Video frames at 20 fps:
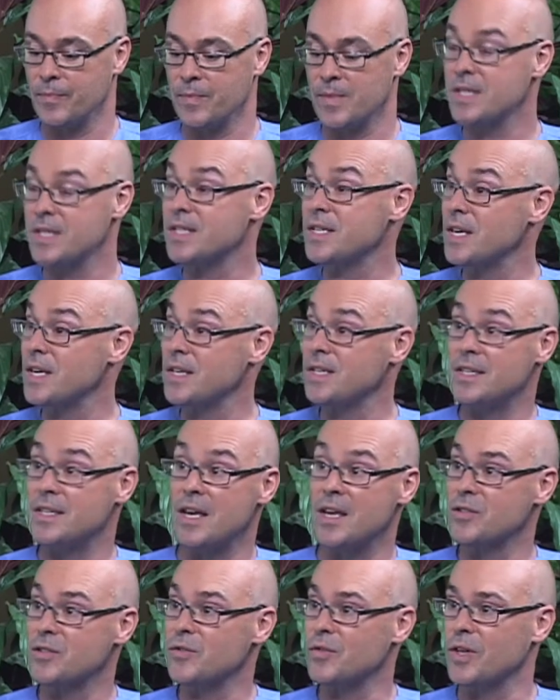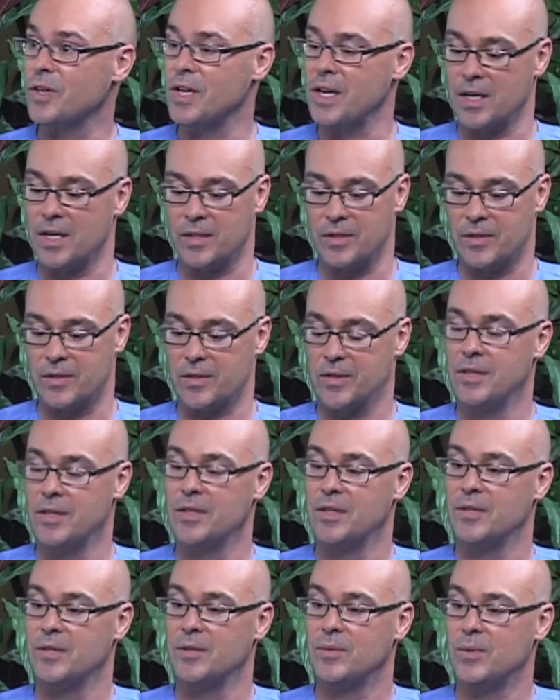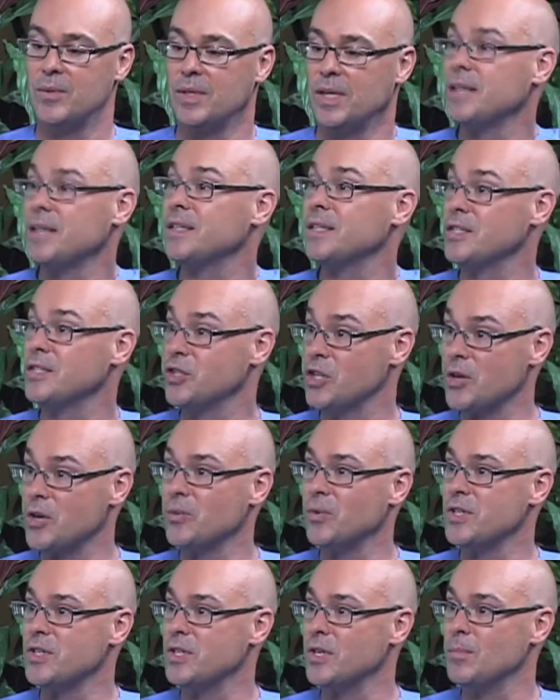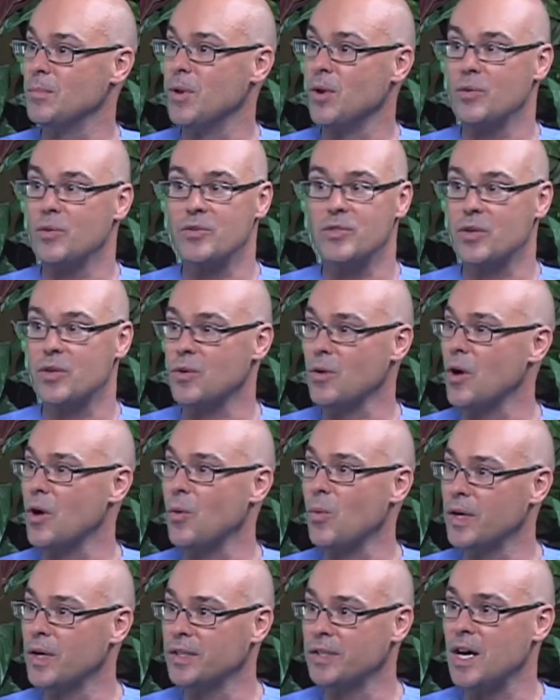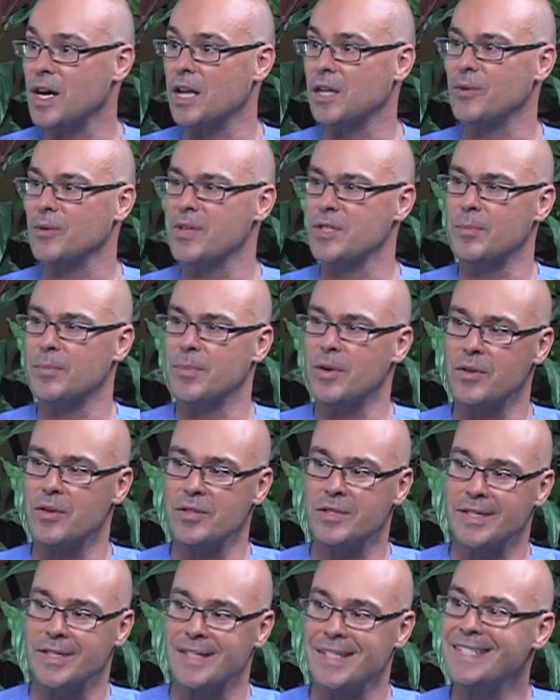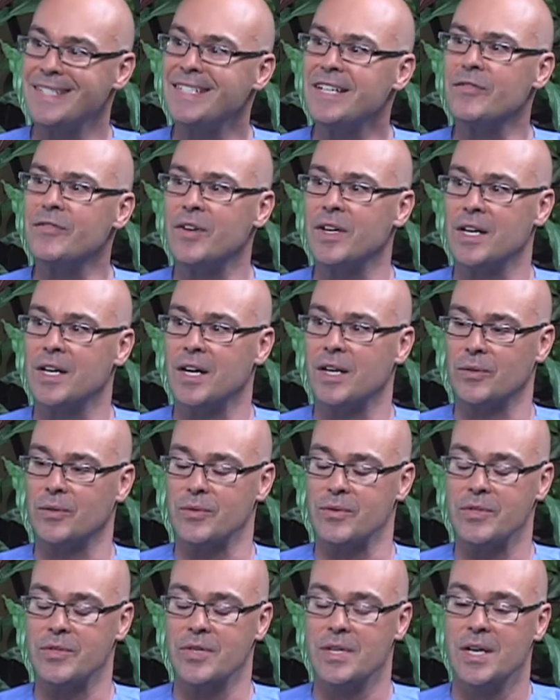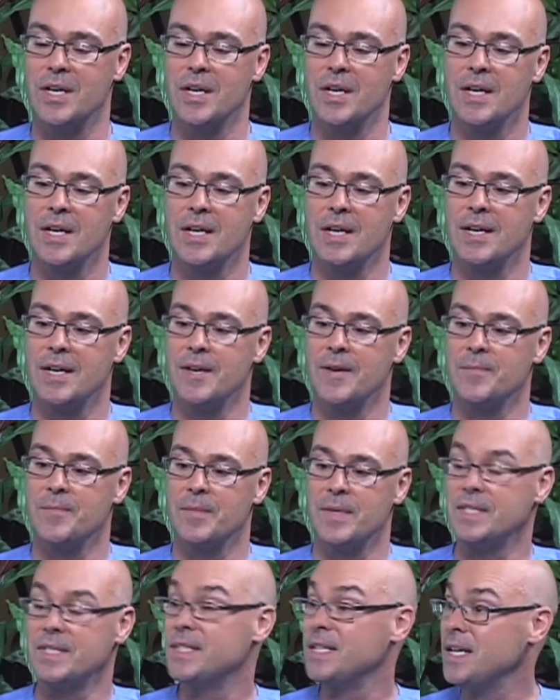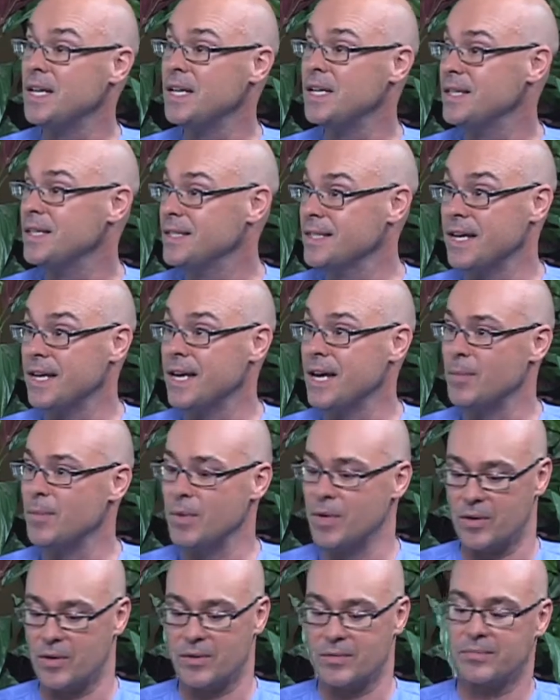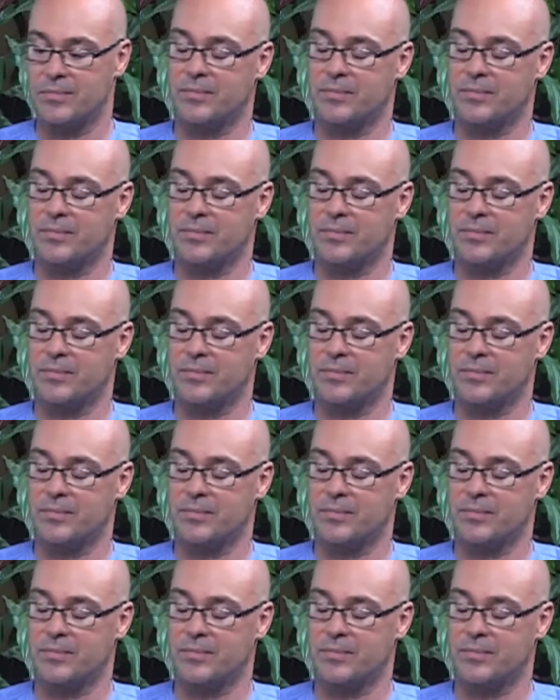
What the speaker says: C stands for color. We like to generally see moles that are all one color as opposed to different colors. D, diameter.